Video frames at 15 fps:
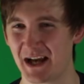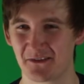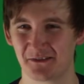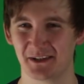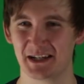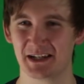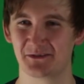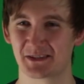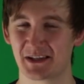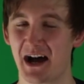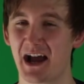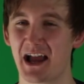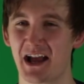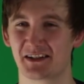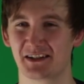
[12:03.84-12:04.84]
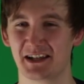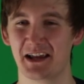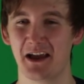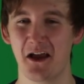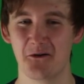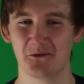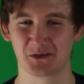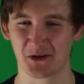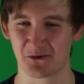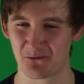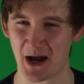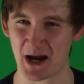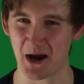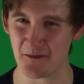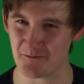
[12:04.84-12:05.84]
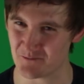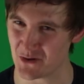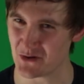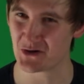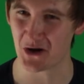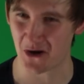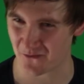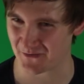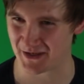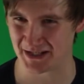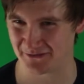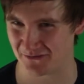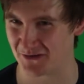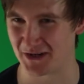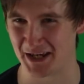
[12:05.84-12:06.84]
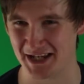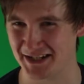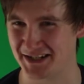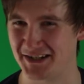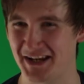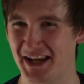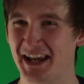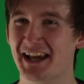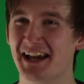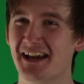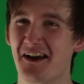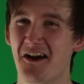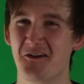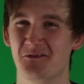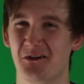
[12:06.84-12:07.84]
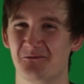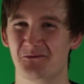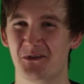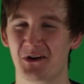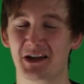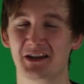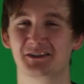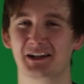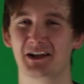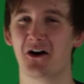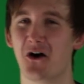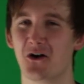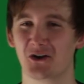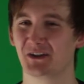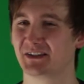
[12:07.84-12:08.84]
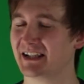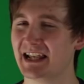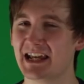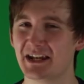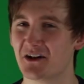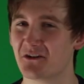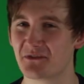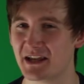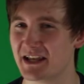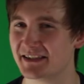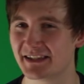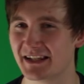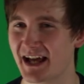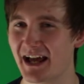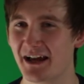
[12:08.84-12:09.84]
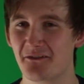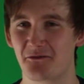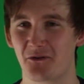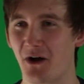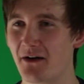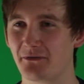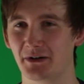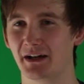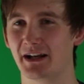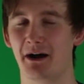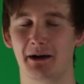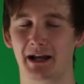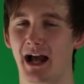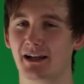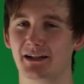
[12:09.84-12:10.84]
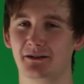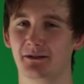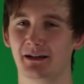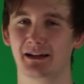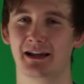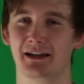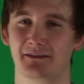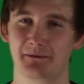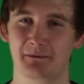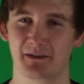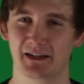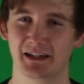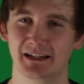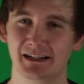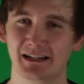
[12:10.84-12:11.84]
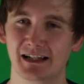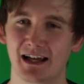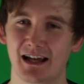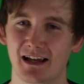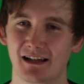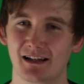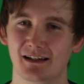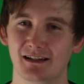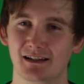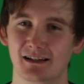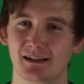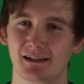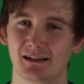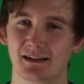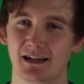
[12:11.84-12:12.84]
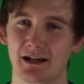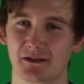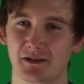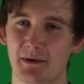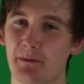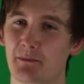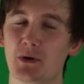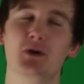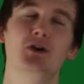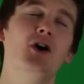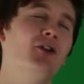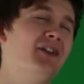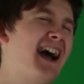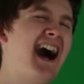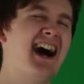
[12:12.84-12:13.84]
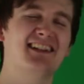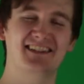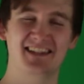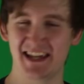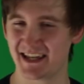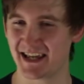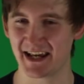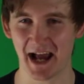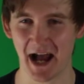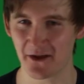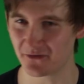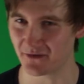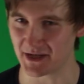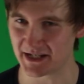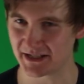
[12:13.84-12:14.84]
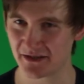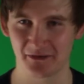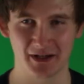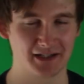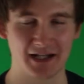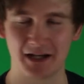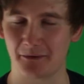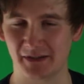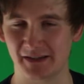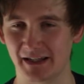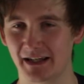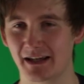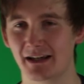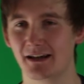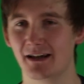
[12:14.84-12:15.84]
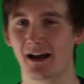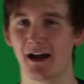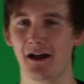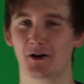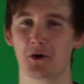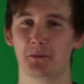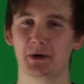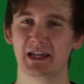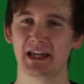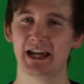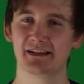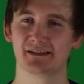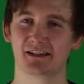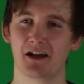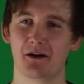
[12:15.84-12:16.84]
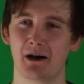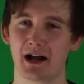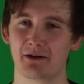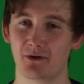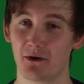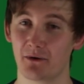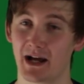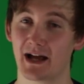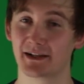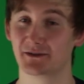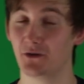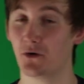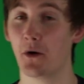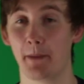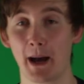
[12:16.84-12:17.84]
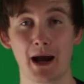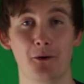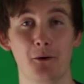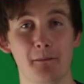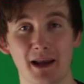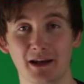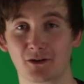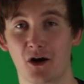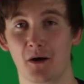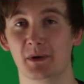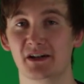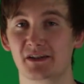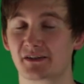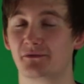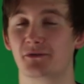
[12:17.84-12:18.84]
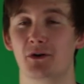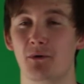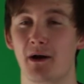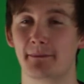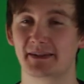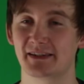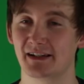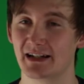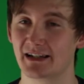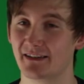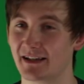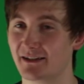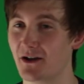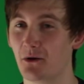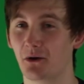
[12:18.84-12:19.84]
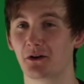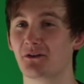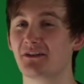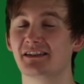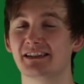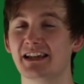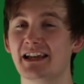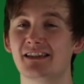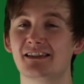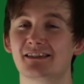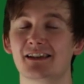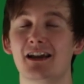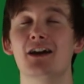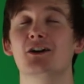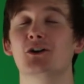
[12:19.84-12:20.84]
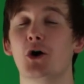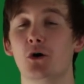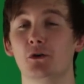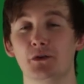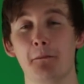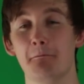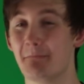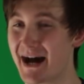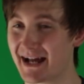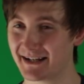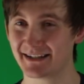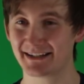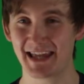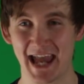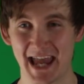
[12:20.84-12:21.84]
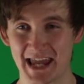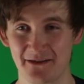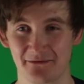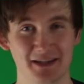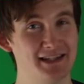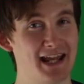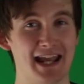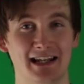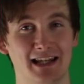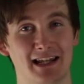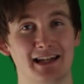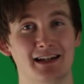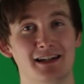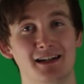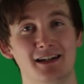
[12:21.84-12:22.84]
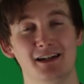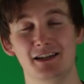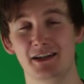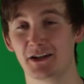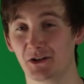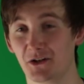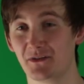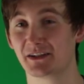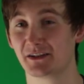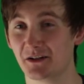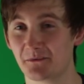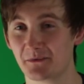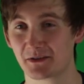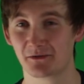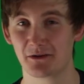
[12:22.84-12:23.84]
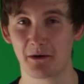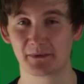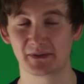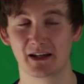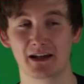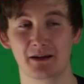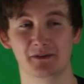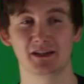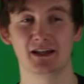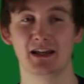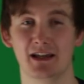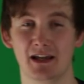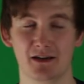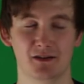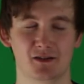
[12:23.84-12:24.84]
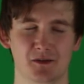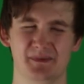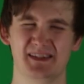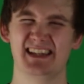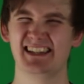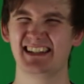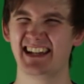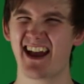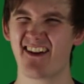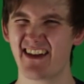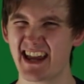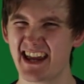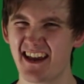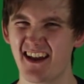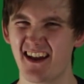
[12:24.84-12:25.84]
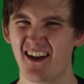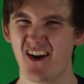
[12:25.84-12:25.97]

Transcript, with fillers: and athletes because I actually was going to write a book on this fucking shit at one point until it all got deleted off the internet forever and now I can't do it, anything with it. Which one was the book? It was going to be a book called Ass Kicking Athletes of Antiquity. Uh, a couple of years ago, I wrote an article about melon commerce for a website that no longer exists called Man Cave Daily. You can look this up, it's a real website. It was a, a subsidiary